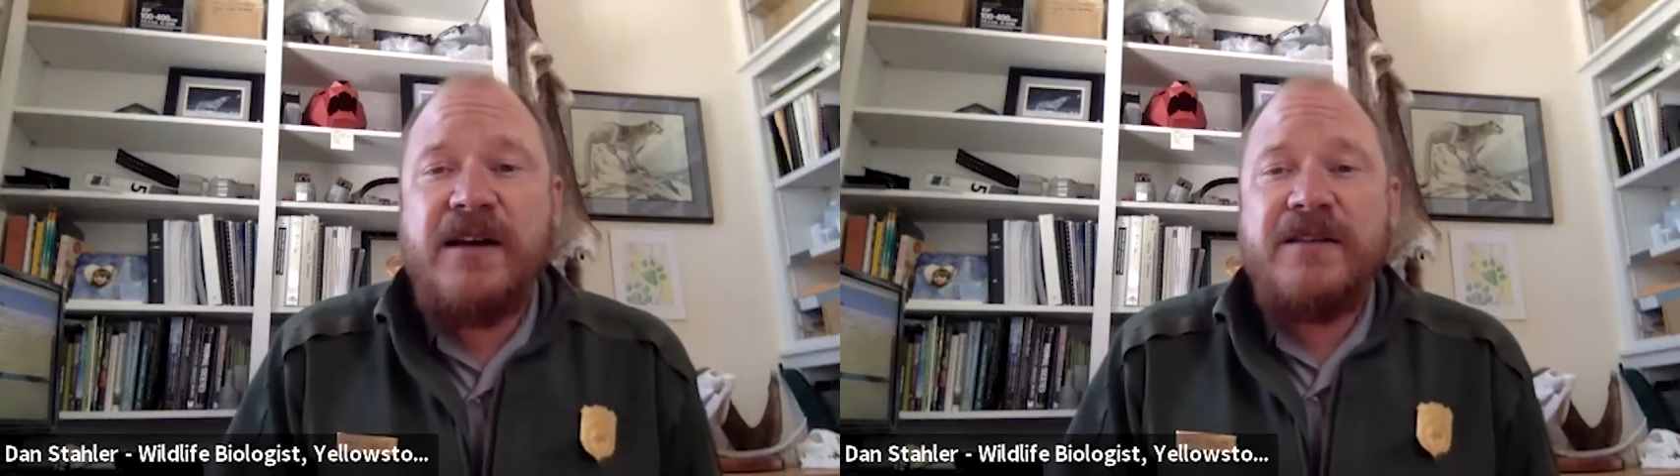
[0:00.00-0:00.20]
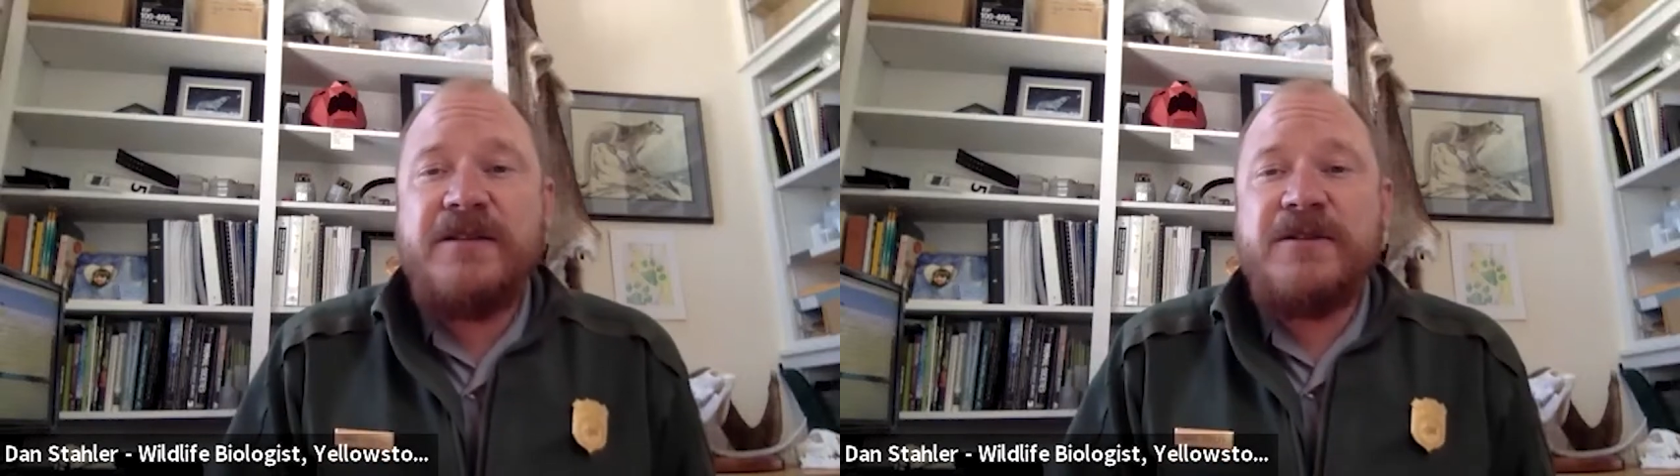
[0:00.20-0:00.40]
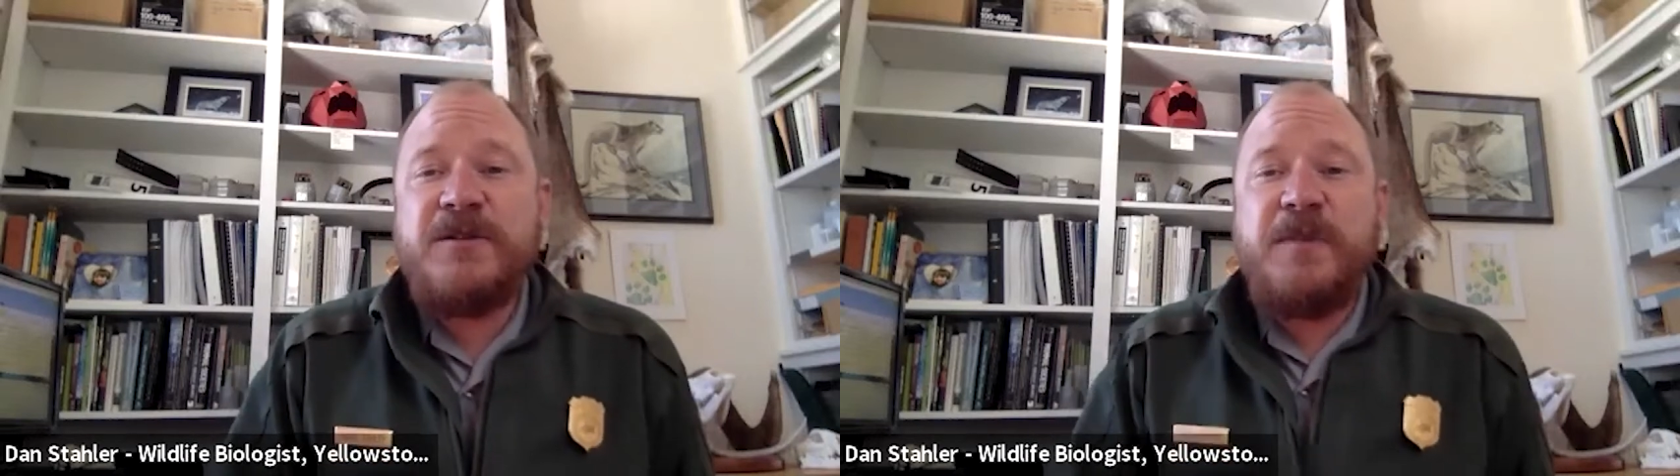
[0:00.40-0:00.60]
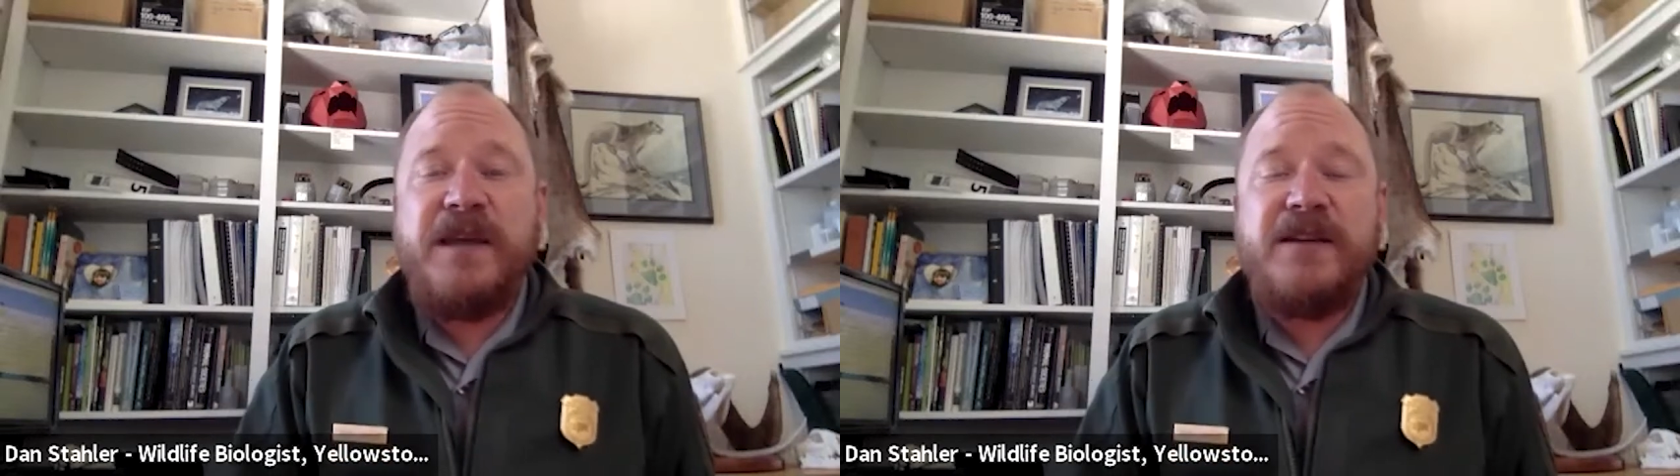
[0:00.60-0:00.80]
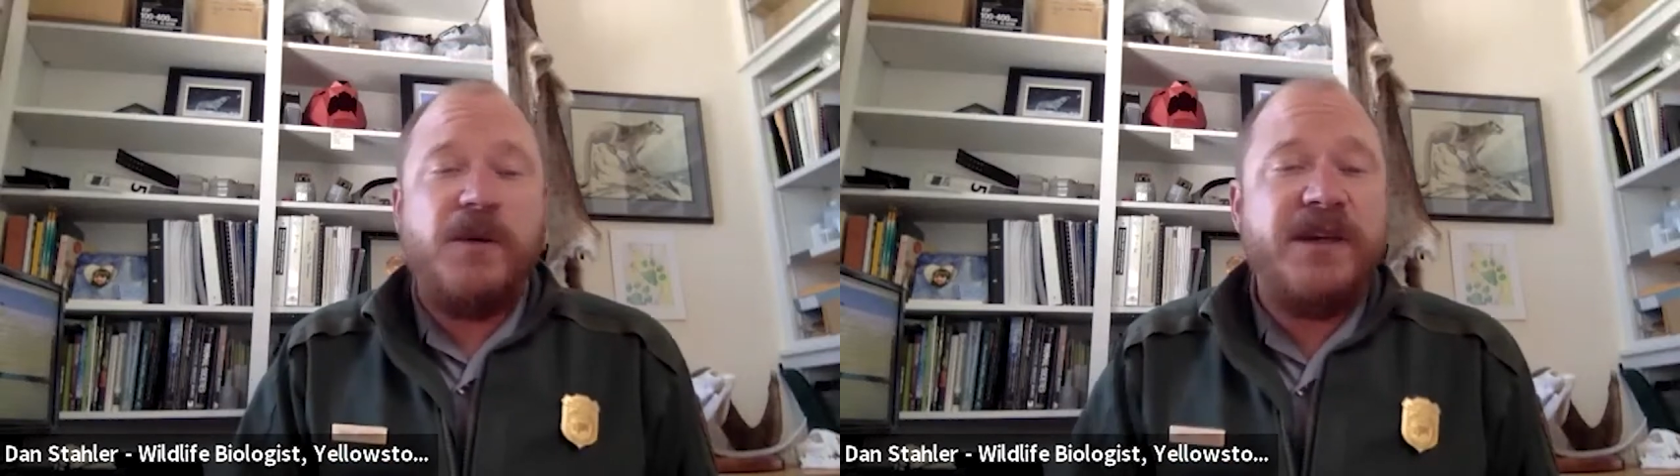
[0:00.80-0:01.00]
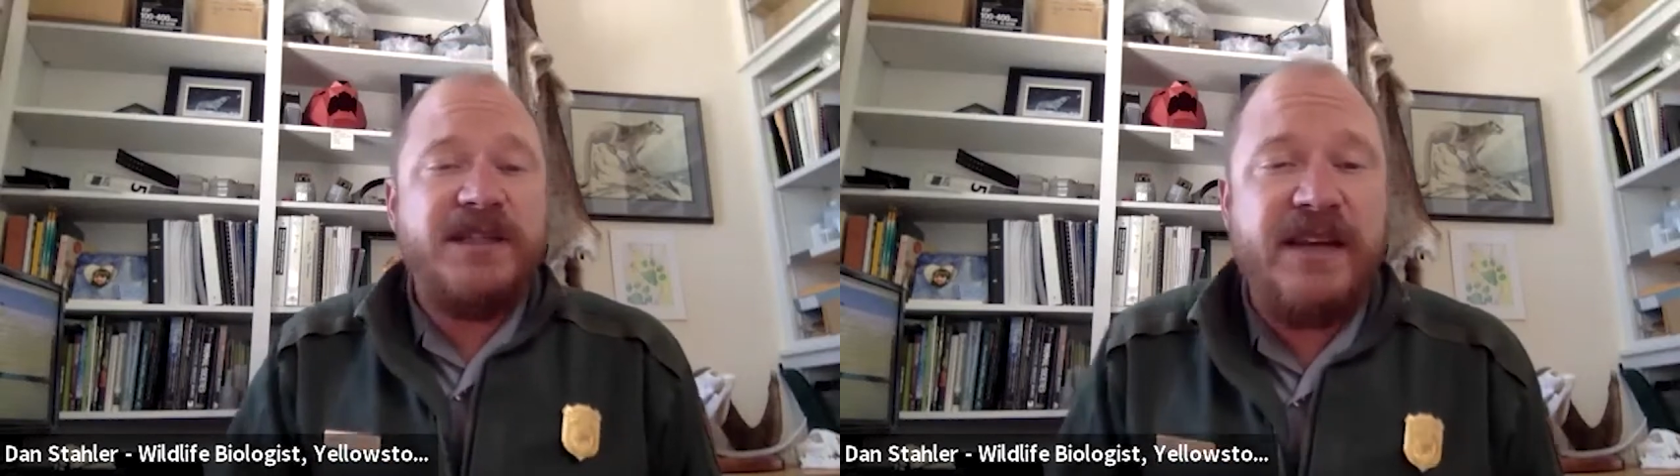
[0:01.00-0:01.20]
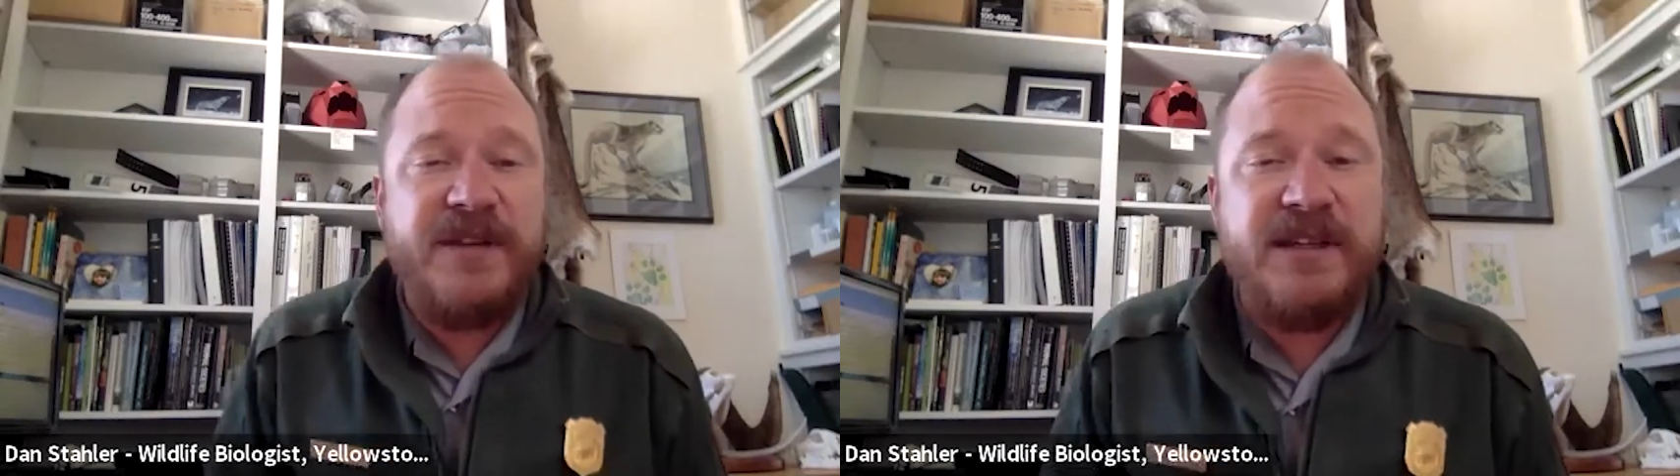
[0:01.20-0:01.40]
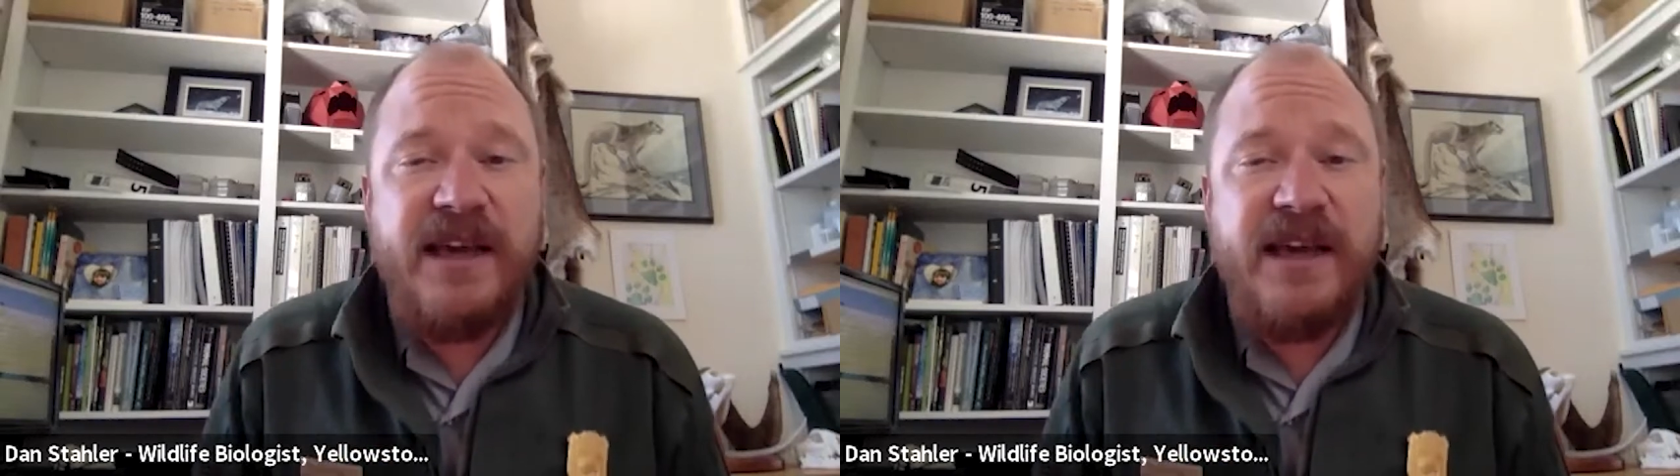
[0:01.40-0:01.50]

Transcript: there's been 27